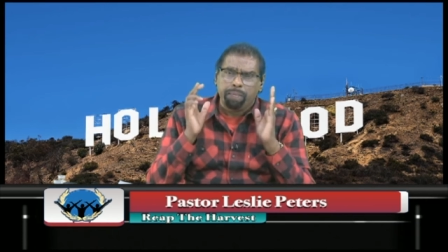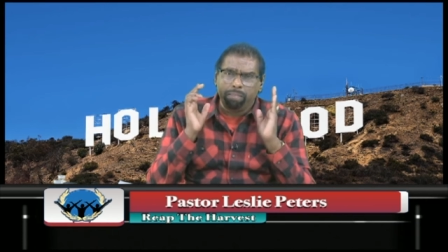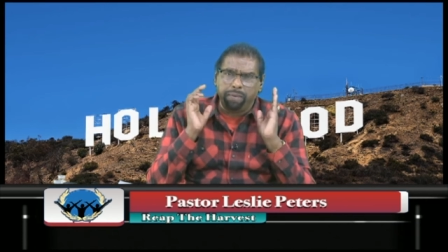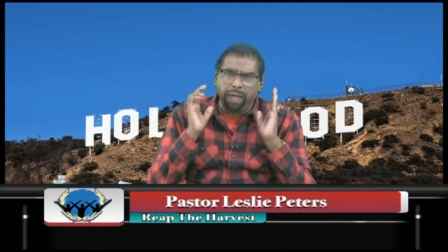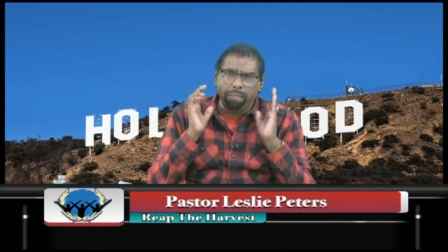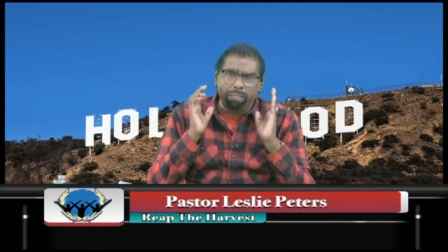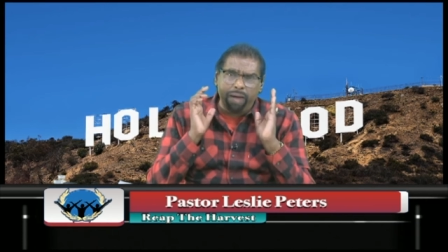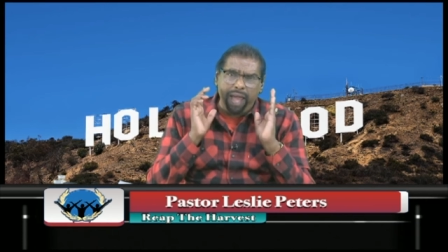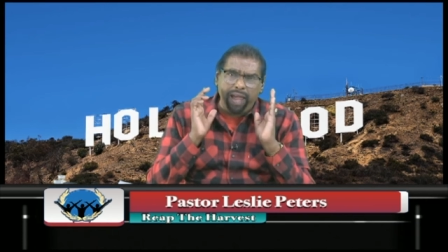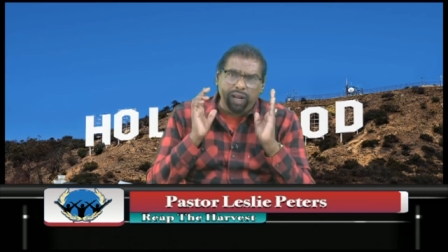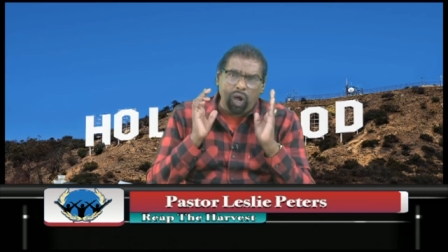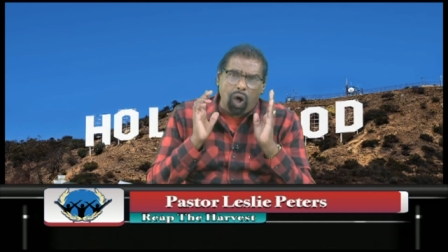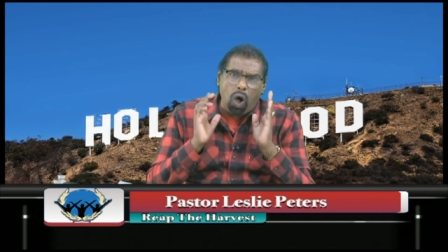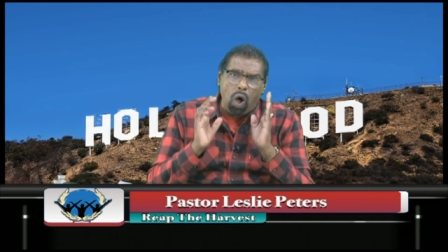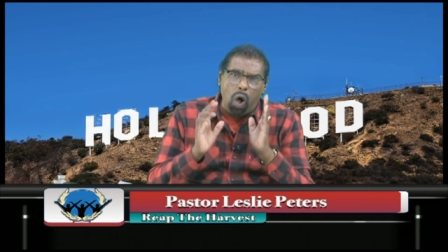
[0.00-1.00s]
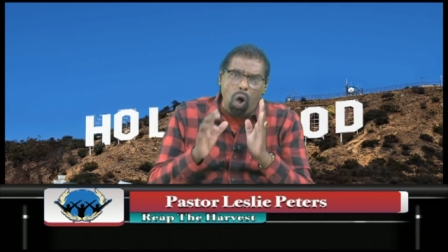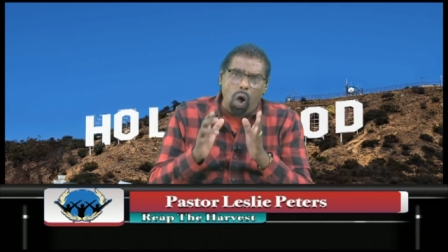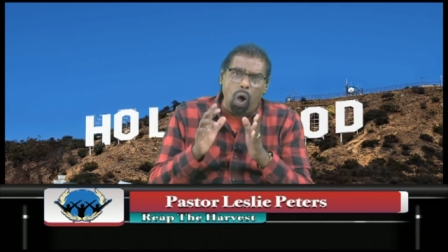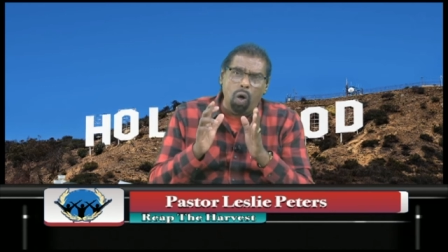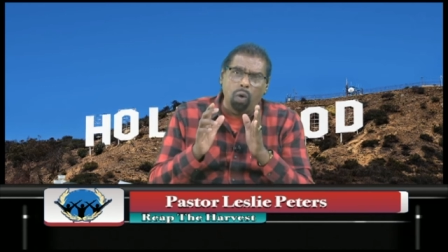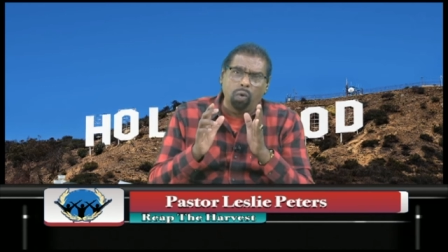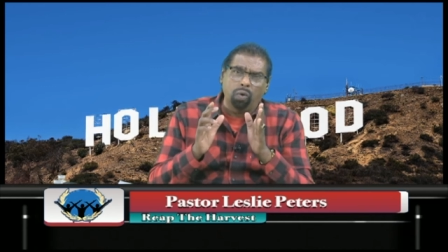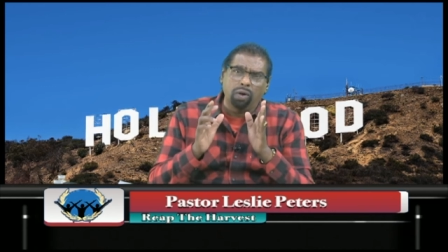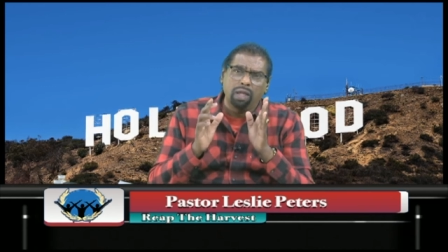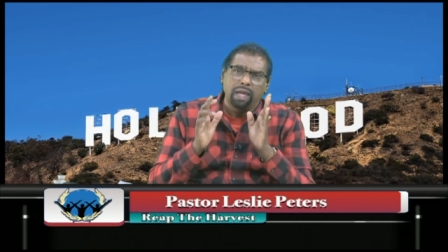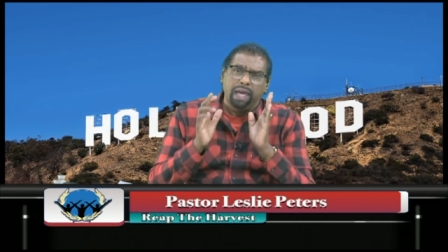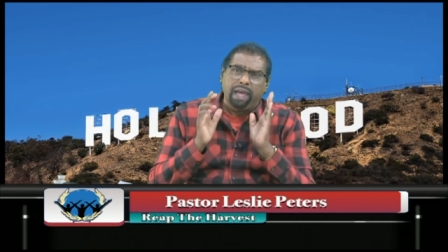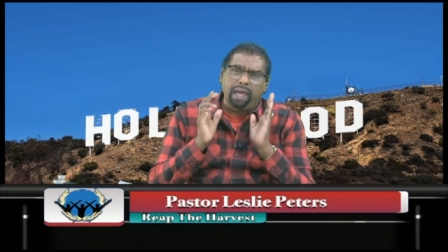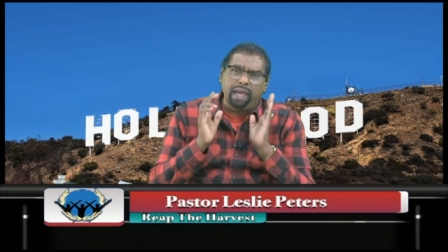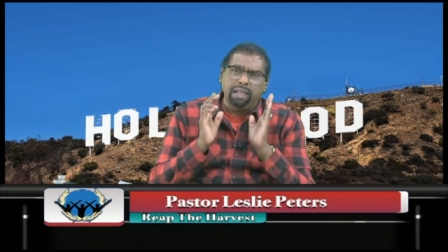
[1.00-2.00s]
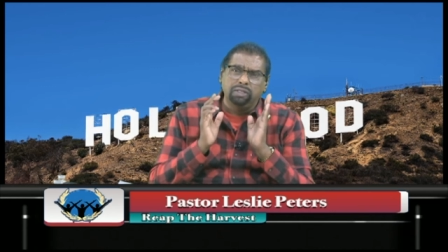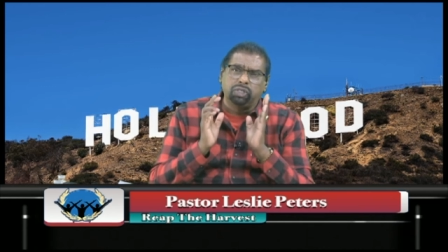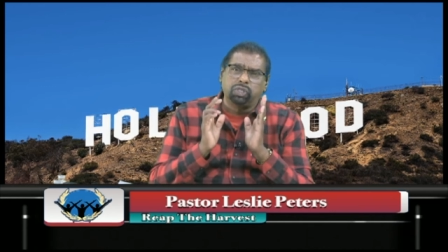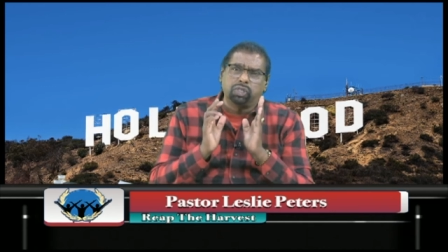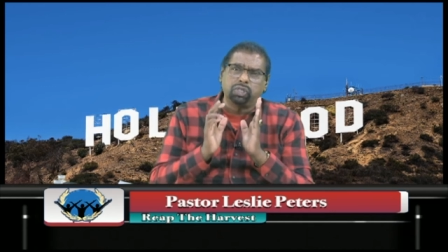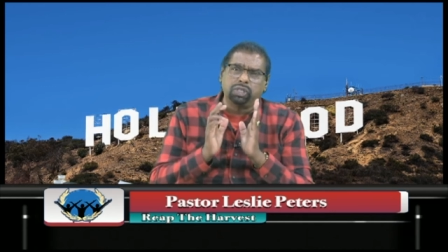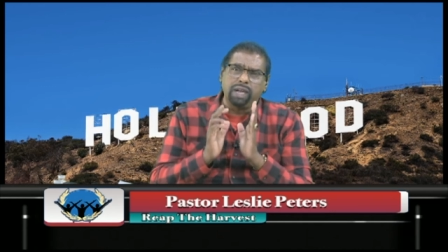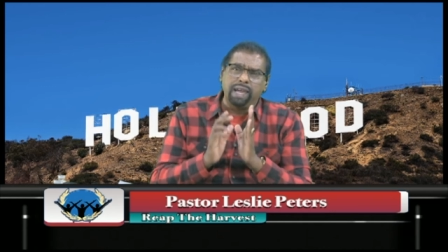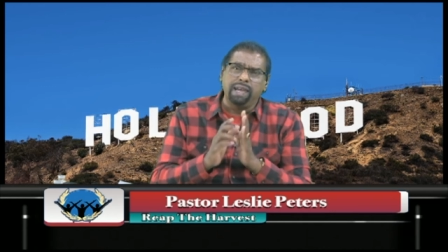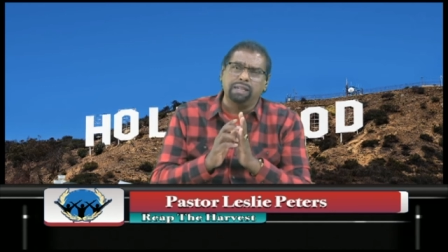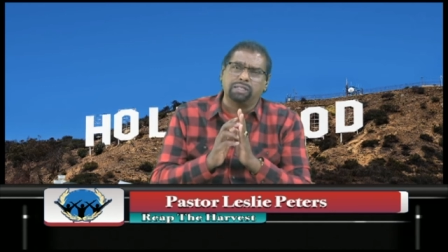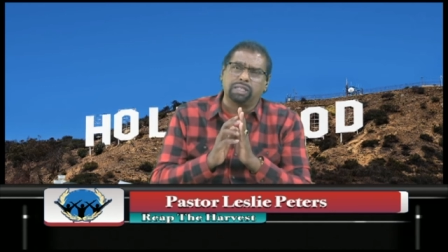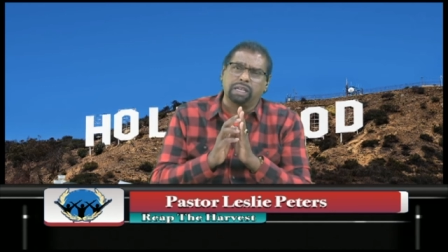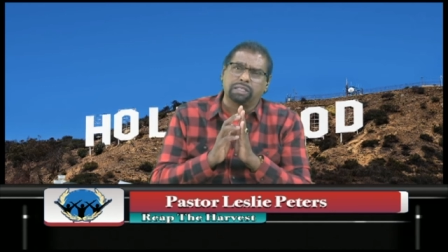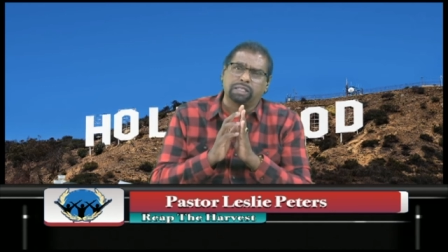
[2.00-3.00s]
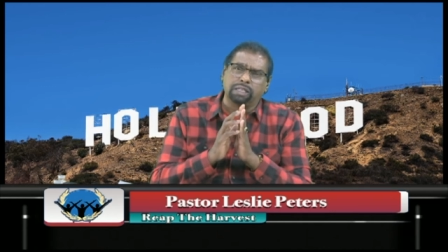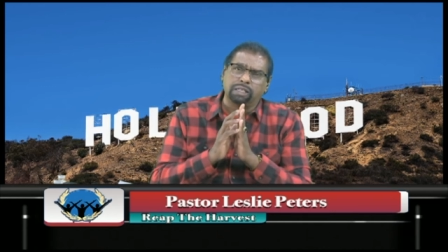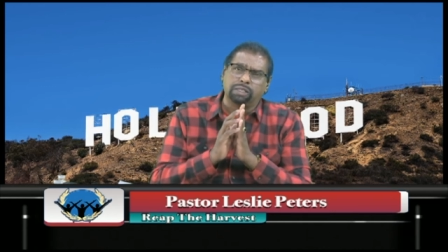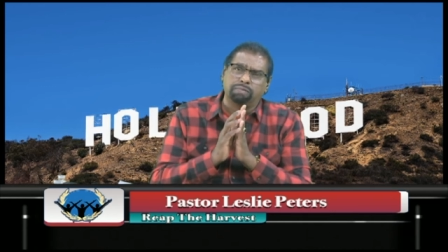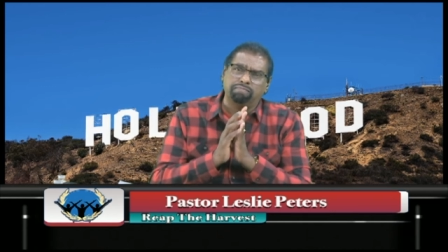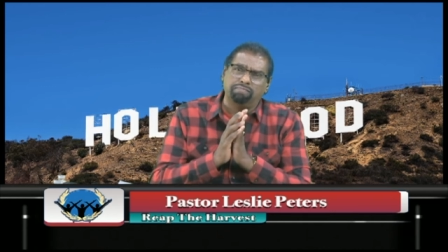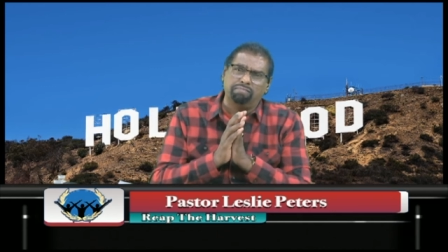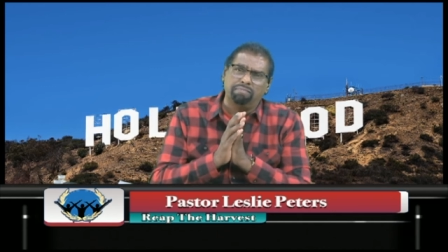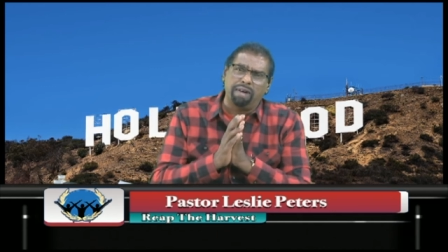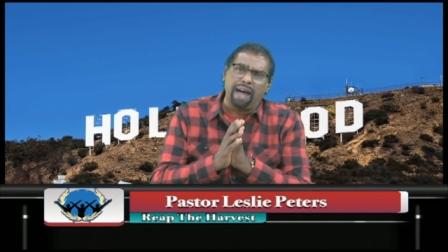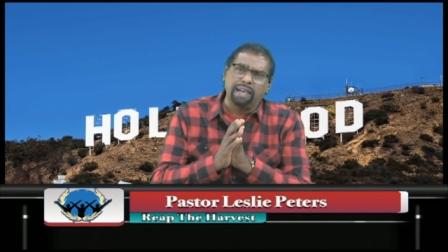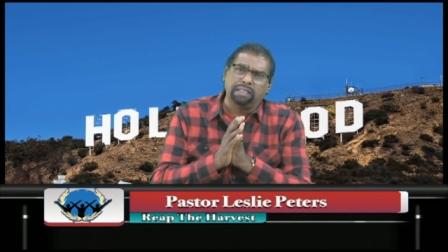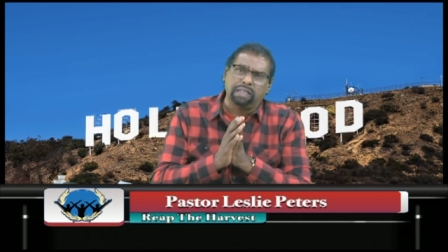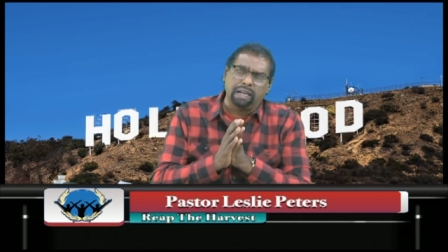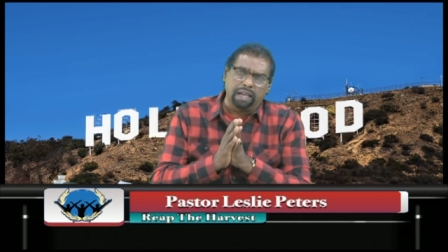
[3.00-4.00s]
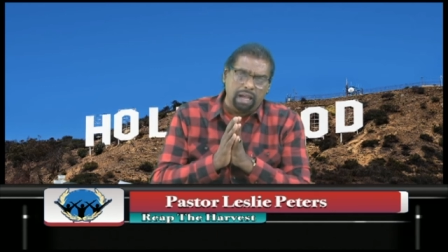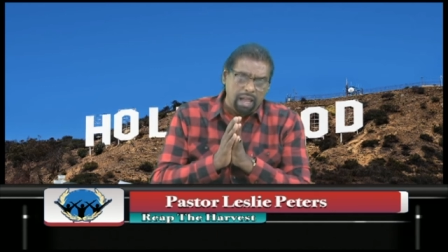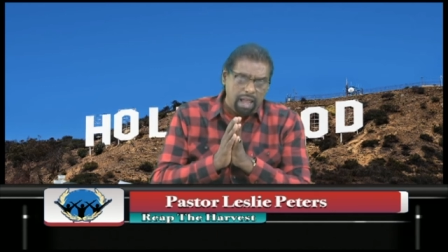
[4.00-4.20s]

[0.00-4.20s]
Be made whole in Jesus' mighty